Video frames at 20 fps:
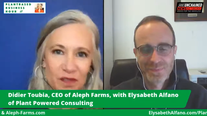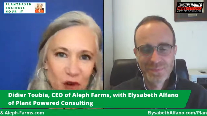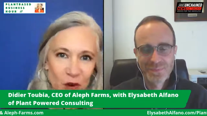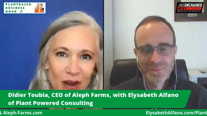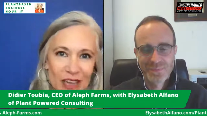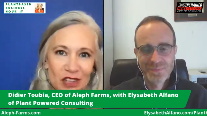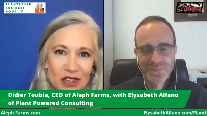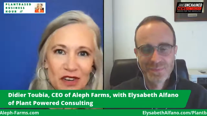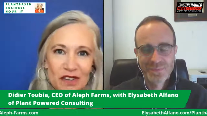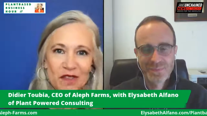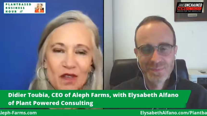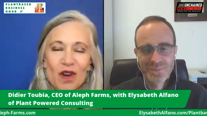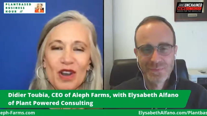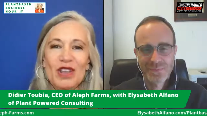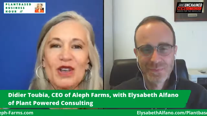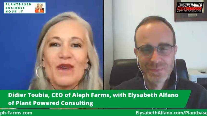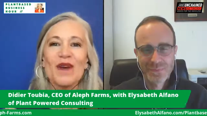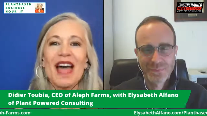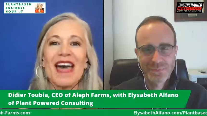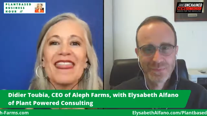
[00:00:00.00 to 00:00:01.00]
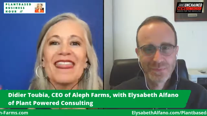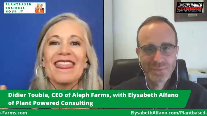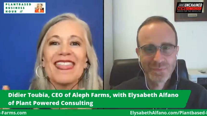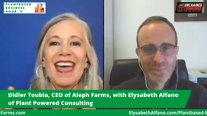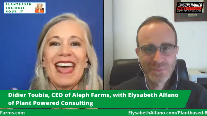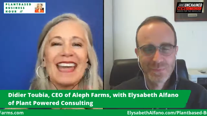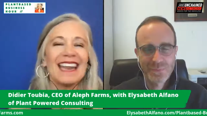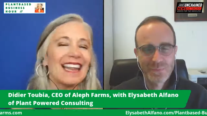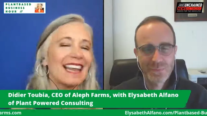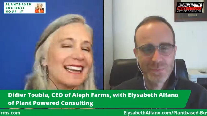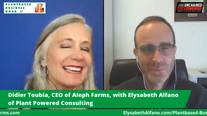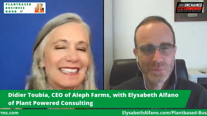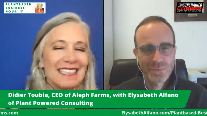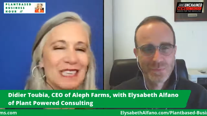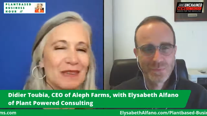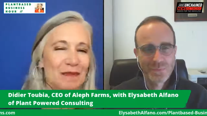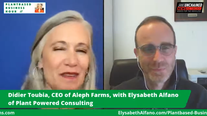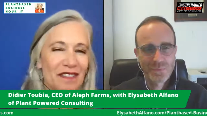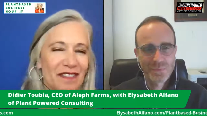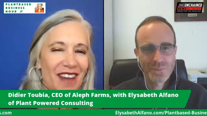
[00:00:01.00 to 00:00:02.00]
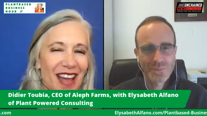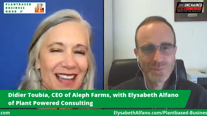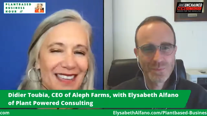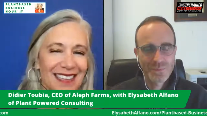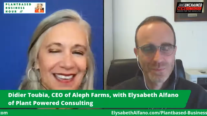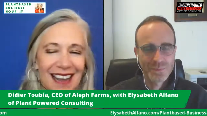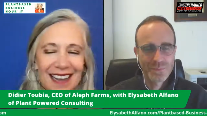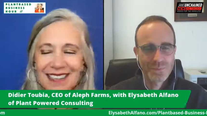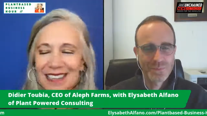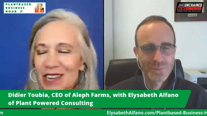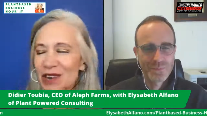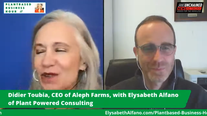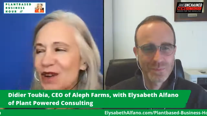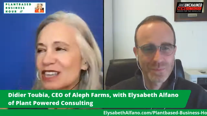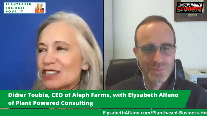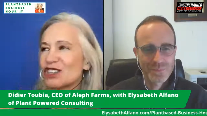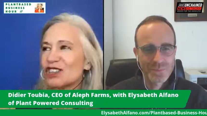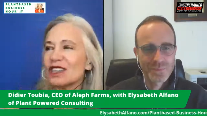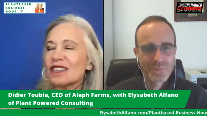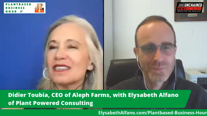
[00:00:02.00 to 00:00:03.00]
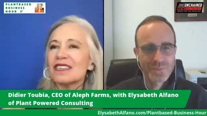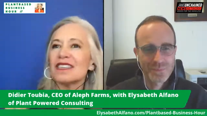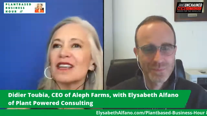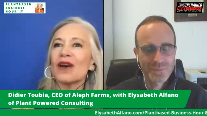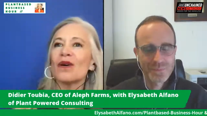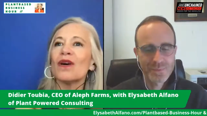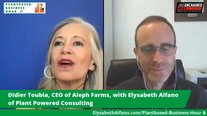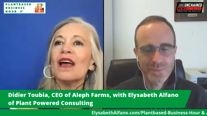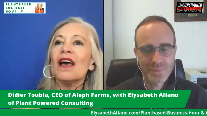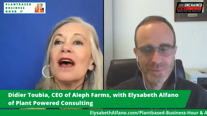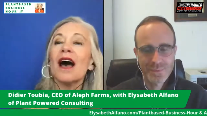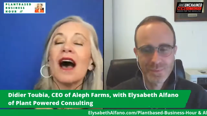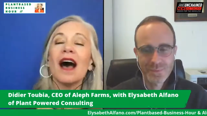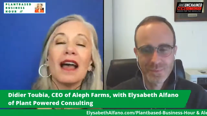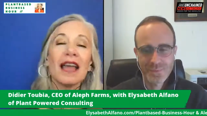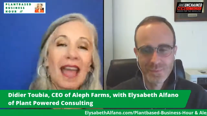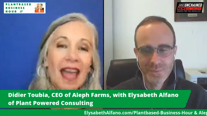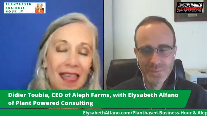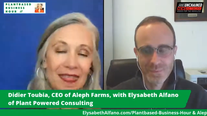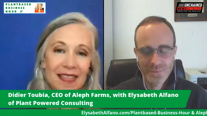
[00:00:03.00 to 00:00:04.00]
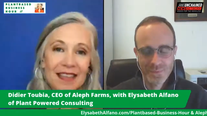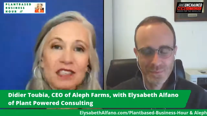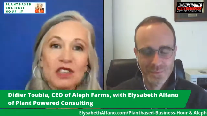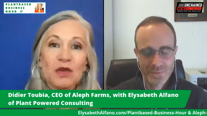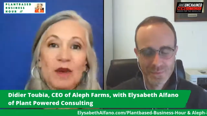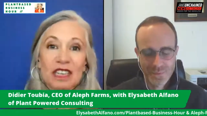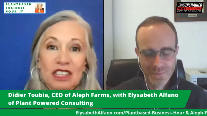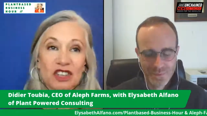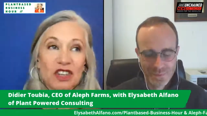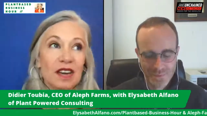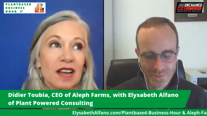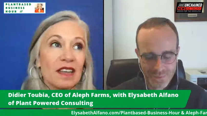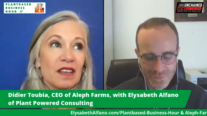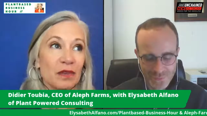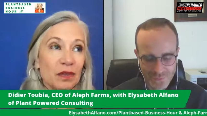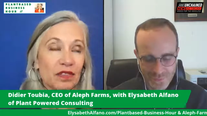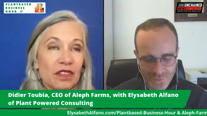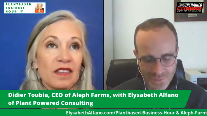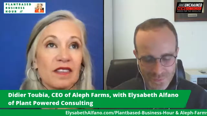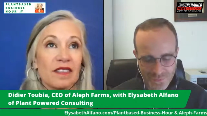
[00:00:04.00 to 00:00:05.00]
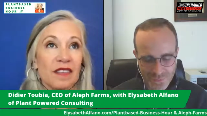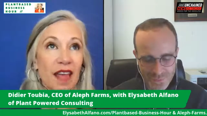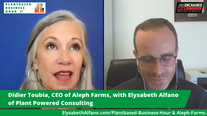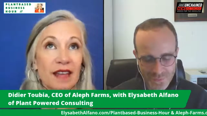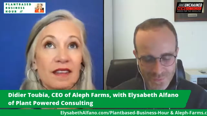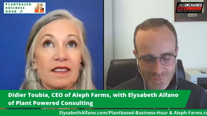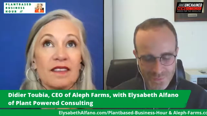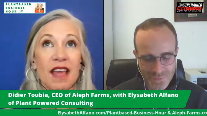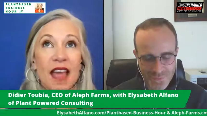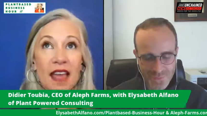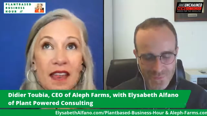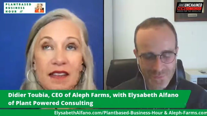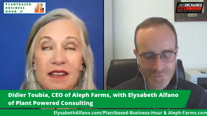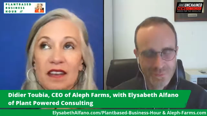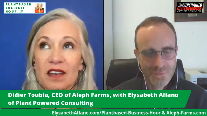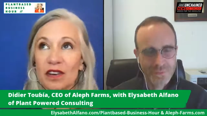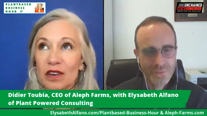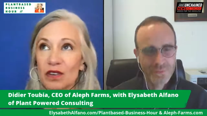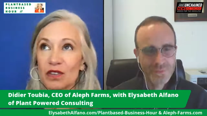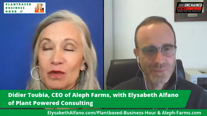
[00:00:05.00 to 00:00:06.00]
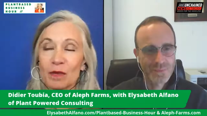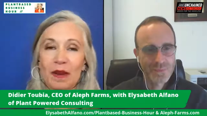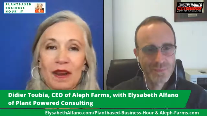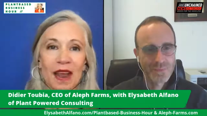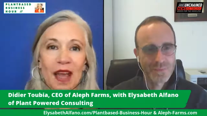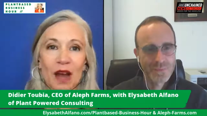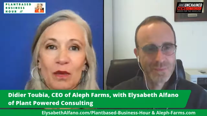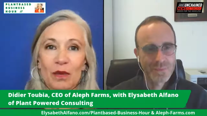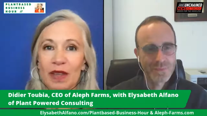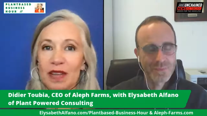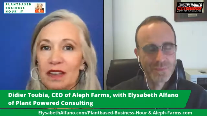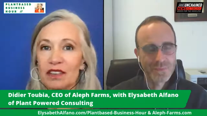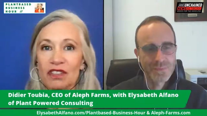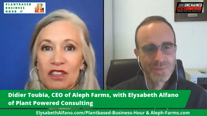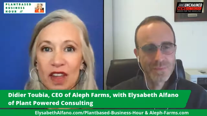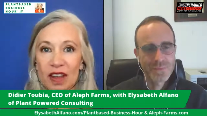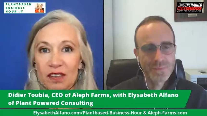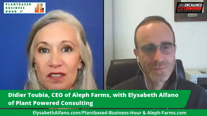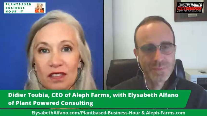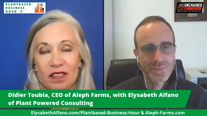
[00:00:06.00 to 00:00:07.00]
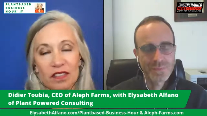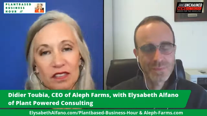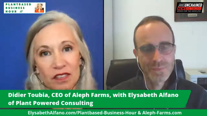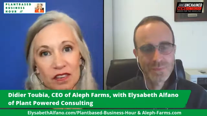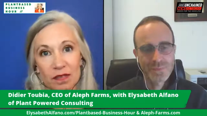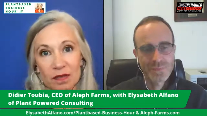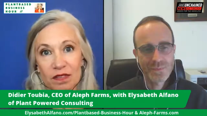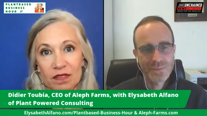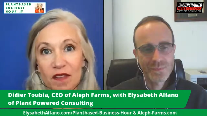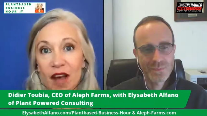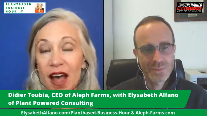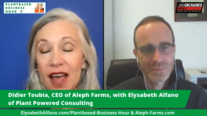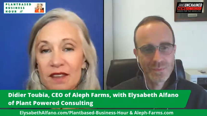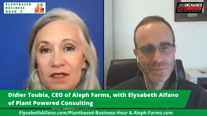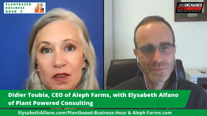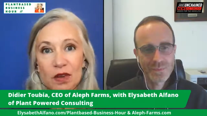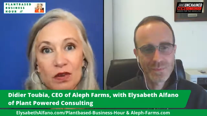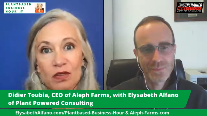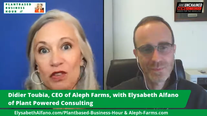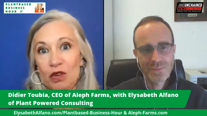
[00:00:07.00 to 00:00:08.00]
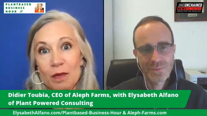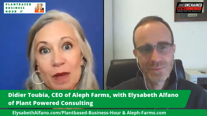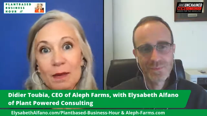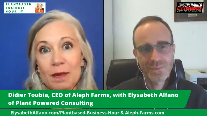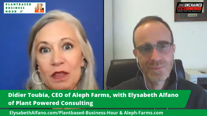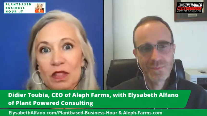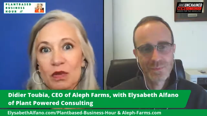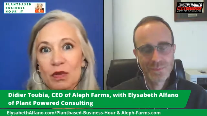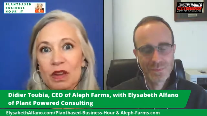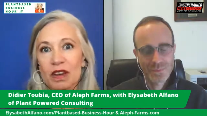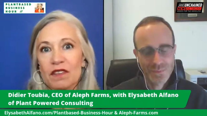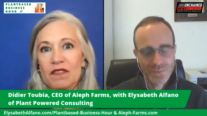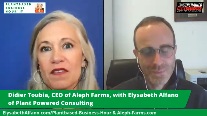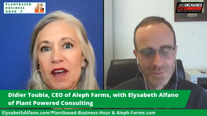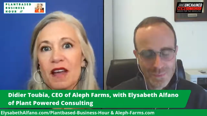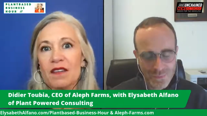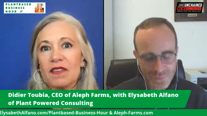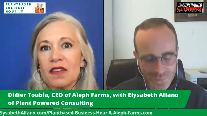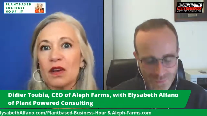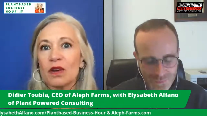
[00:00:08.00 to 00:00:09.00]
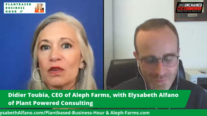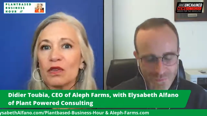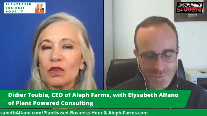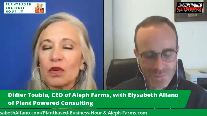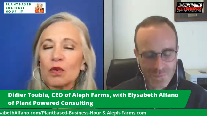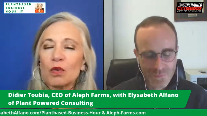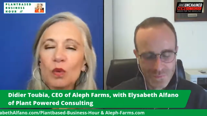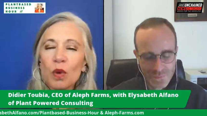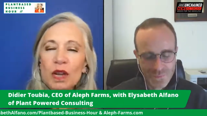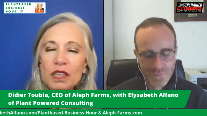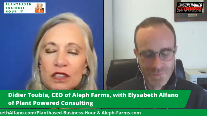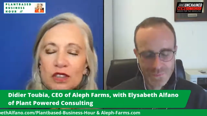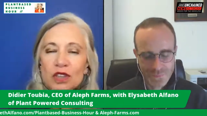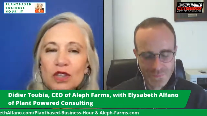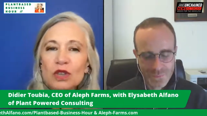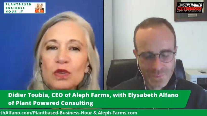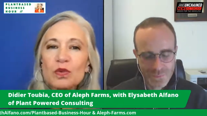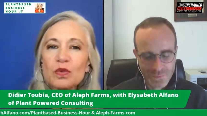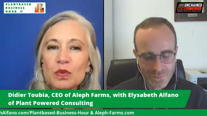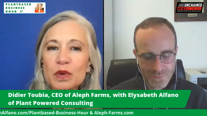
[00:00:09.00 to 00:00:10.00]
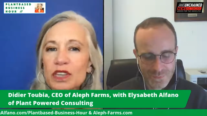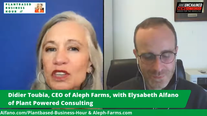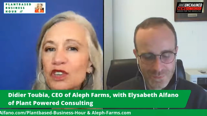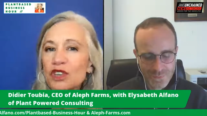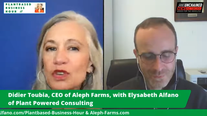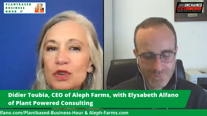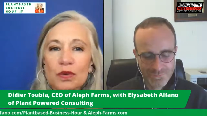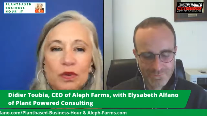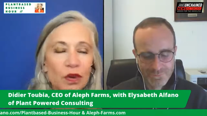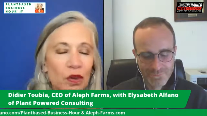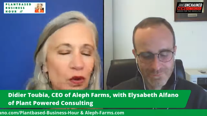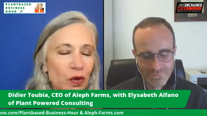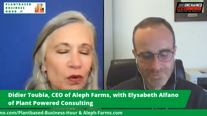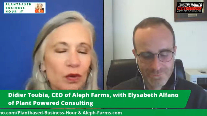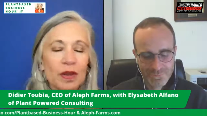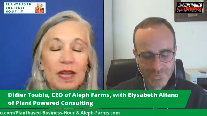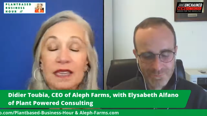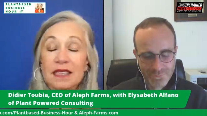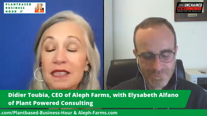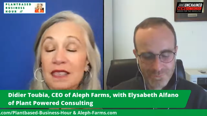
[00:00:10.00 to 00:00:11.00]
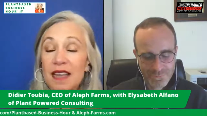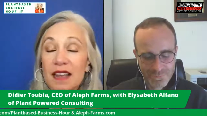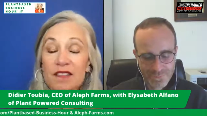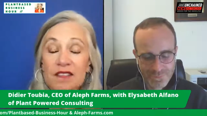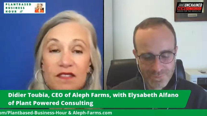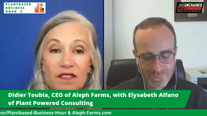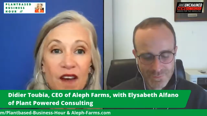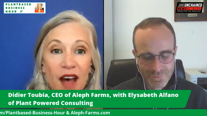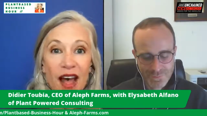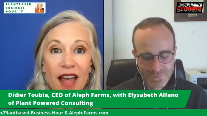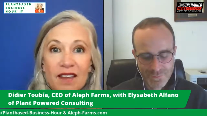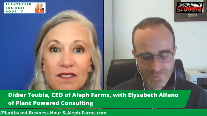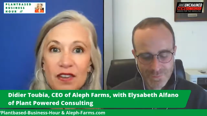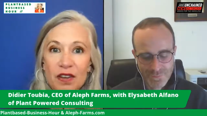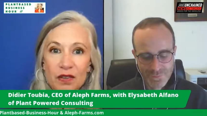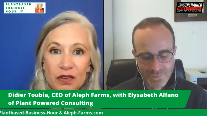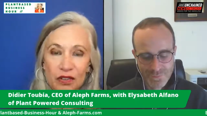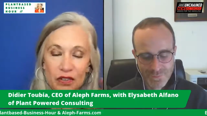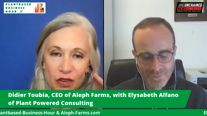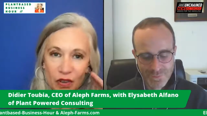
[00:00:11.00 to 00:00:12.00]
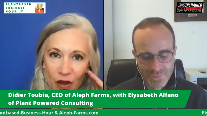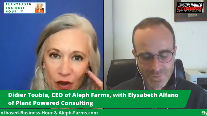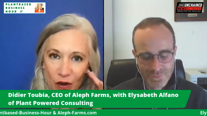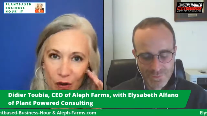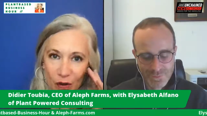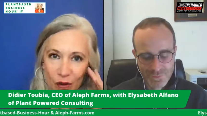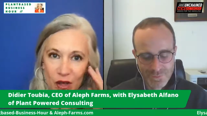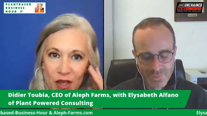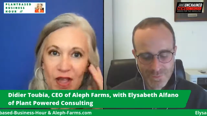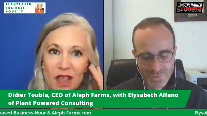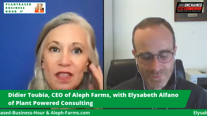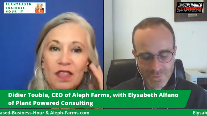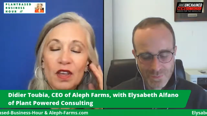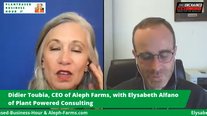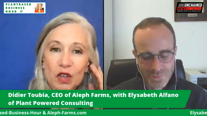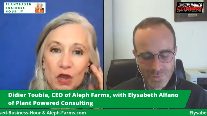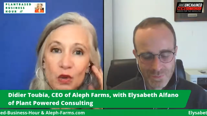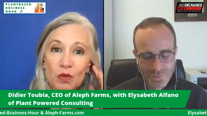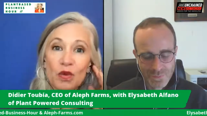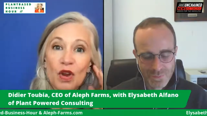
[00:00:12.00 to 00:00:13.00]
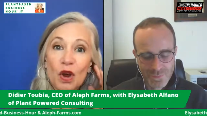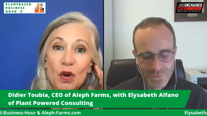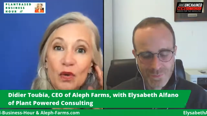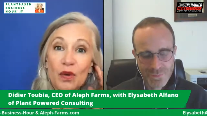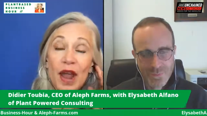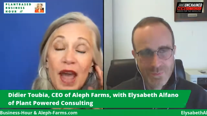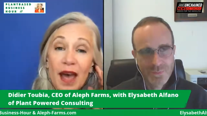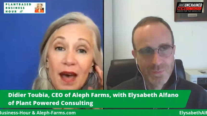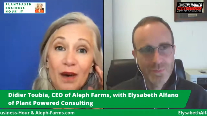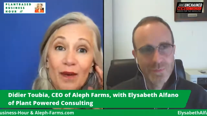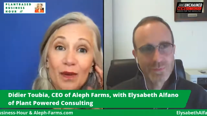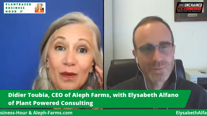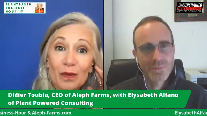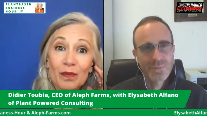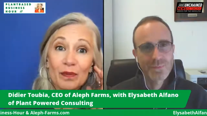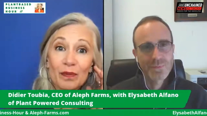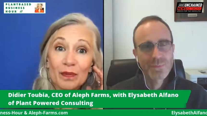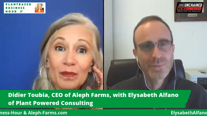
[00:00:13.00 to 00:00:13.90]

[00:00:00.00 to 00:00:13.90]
Speaker 1: question for you, and then like a super fast exit question. So again, this question I used to say ten years, but now we can change this to five years or maybe three to five years. What do you wish you knew, let's say five years ago, that you know now?